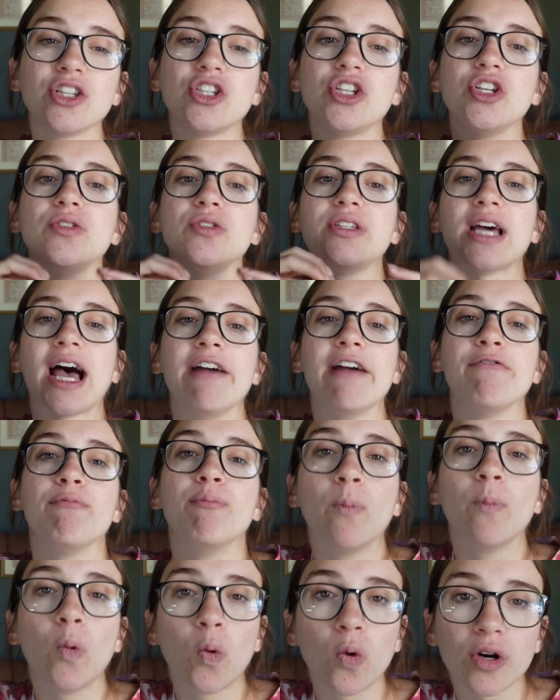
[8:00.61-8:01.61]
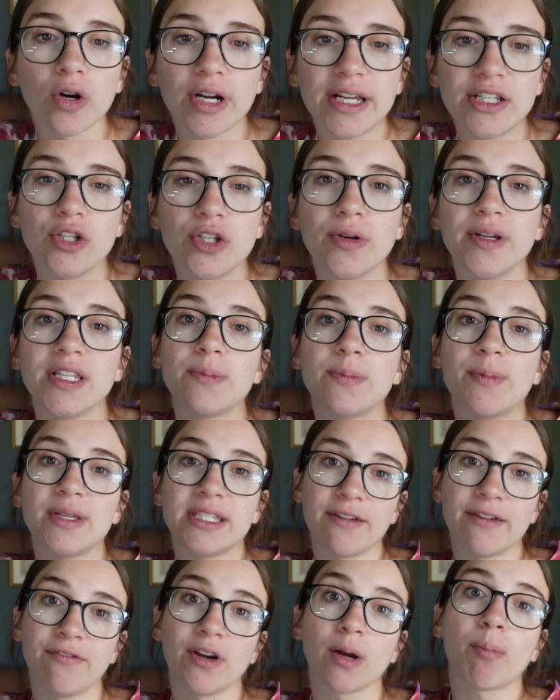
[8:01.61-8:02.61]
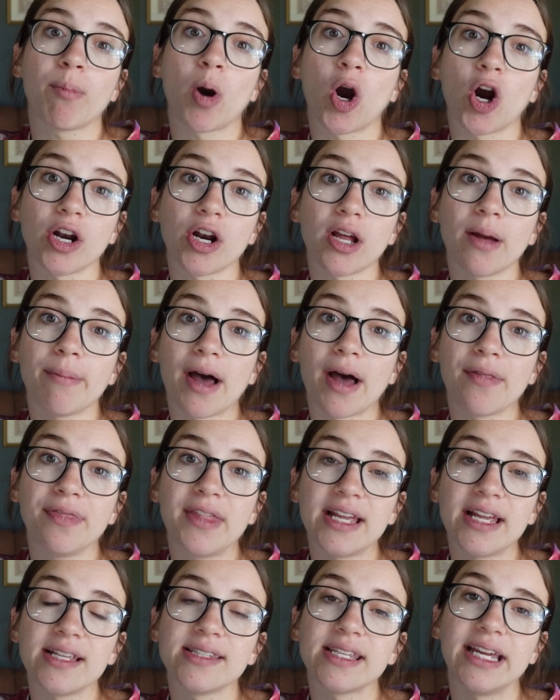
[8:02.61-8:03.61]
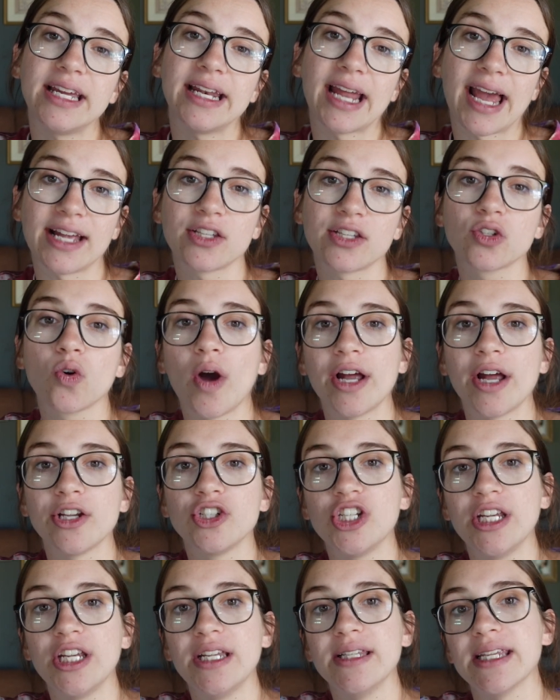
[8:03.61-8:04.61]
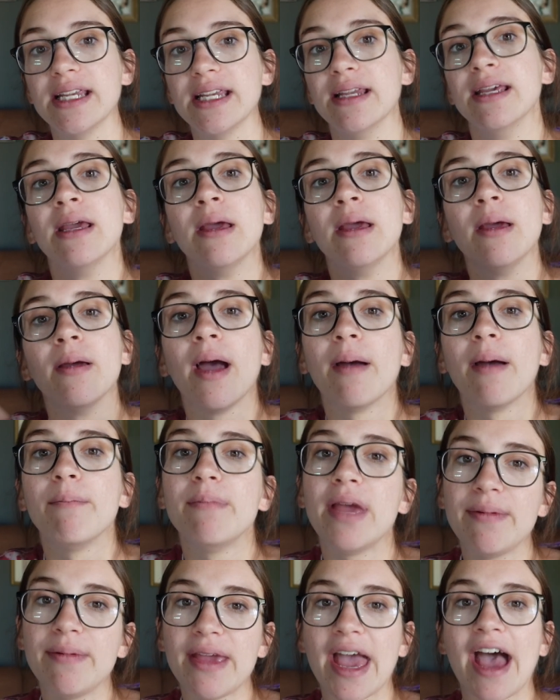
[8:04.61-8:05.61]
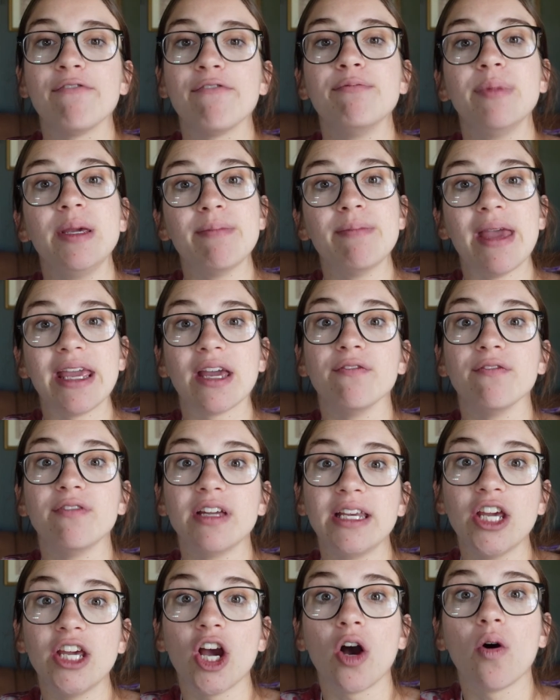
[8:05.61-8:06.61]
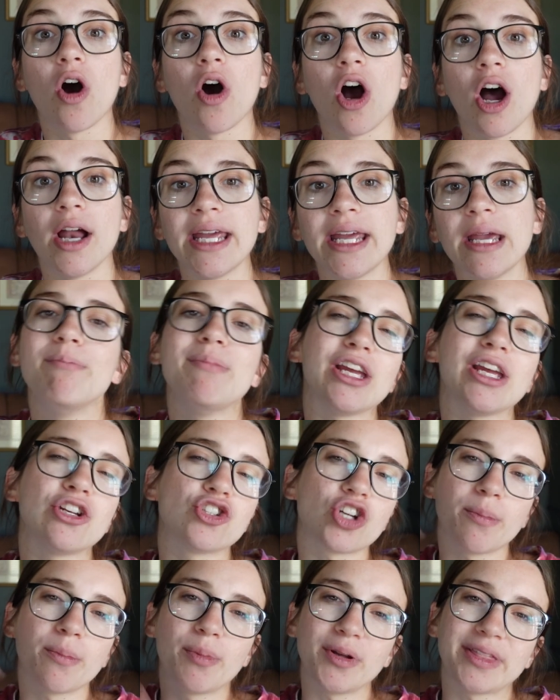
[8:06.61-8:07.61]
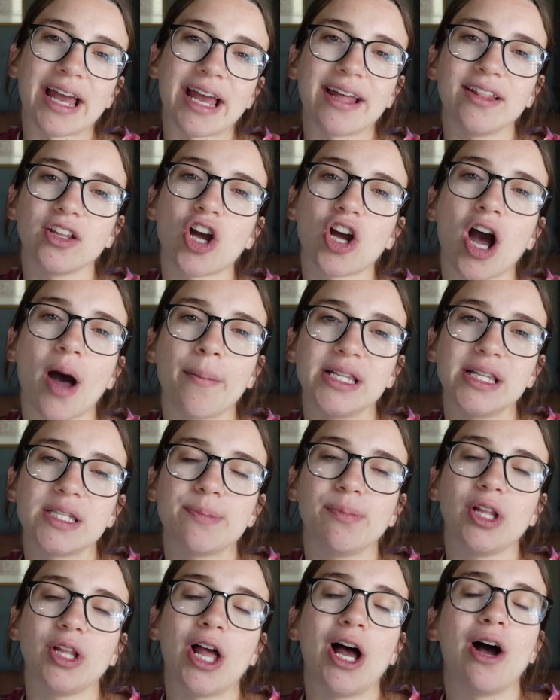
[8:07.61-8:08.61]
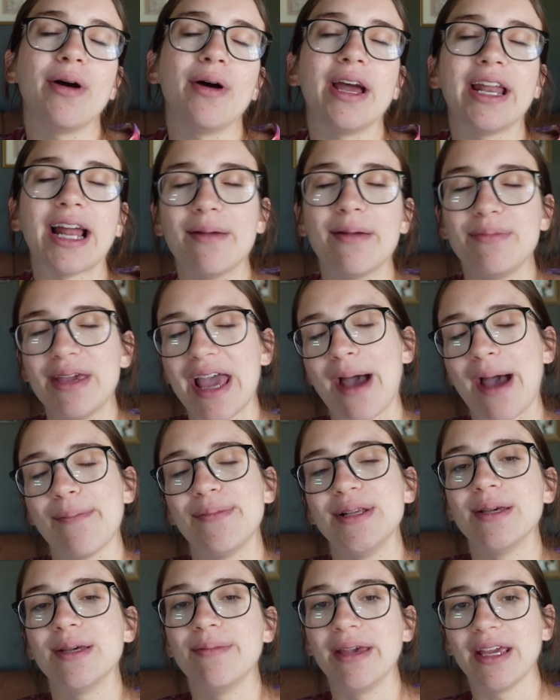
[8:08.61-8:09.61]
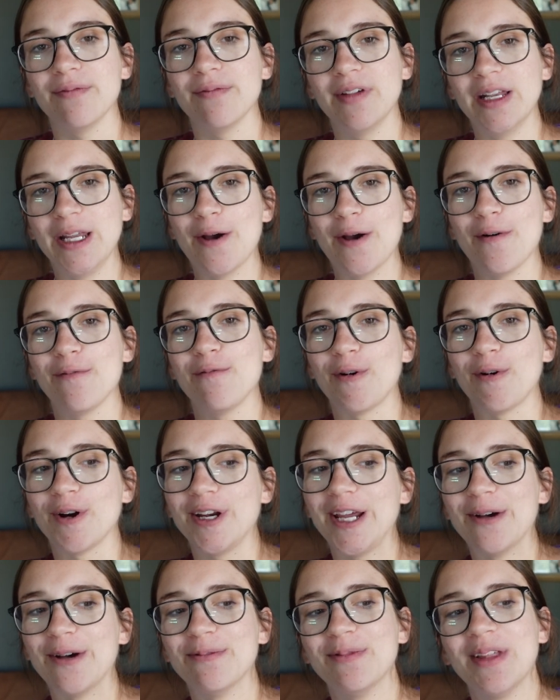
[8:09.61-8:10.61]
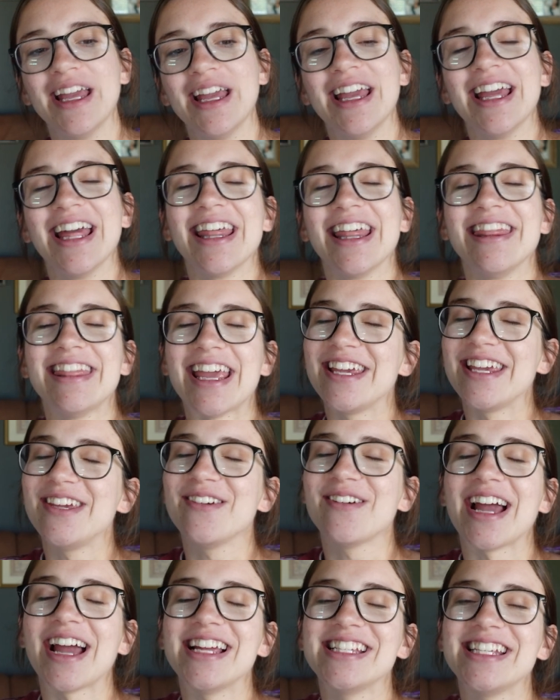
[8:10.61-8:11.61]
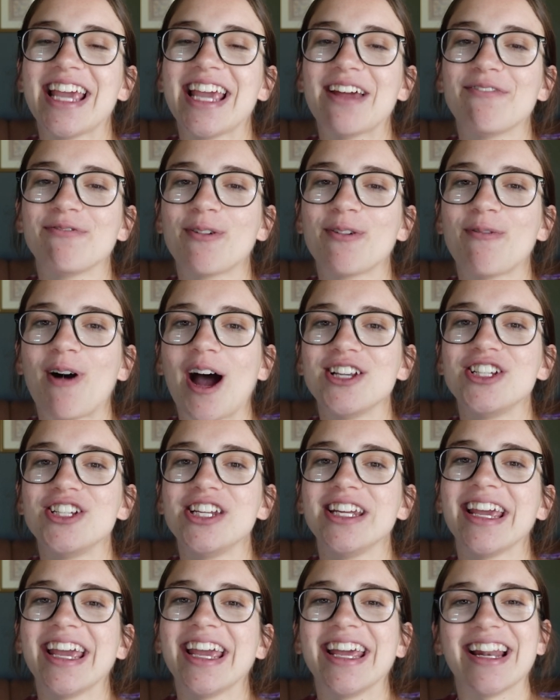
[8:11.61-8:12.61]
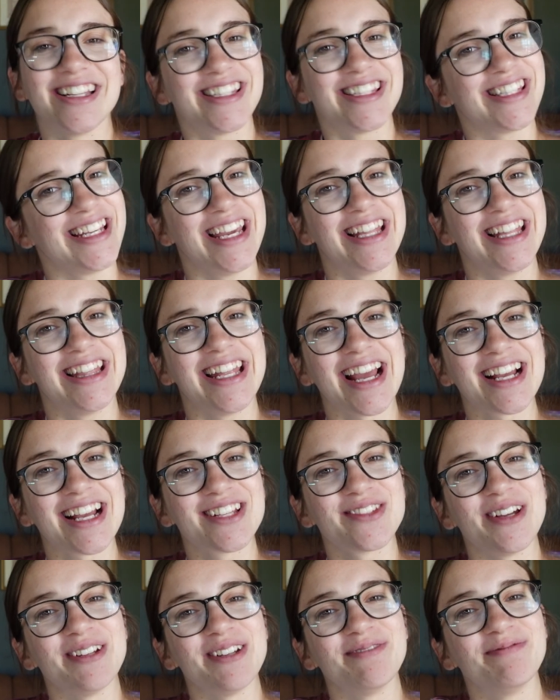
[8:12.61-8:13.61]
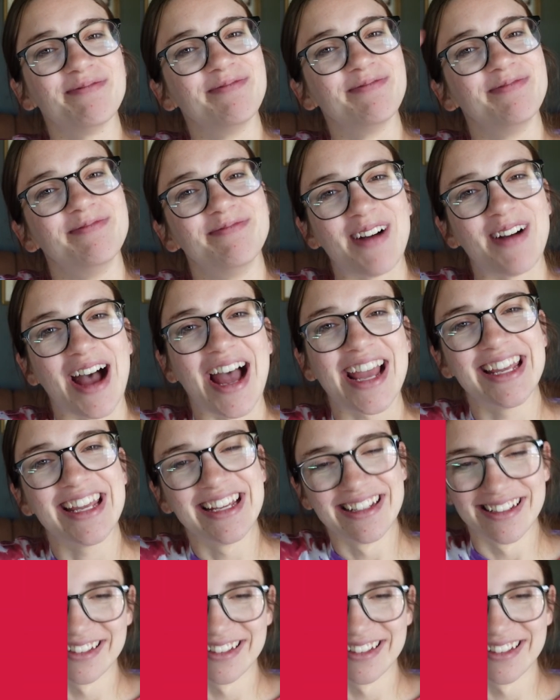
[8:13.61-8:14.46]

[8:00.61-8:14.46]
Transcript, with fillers: to dive more into a specific part about this and ask questions and maybe have me make a video on it, make sure to put that in the comments below and I'd be happy to make a video for you. Thank you guys again for watching and I'll see you in the next one. Bye.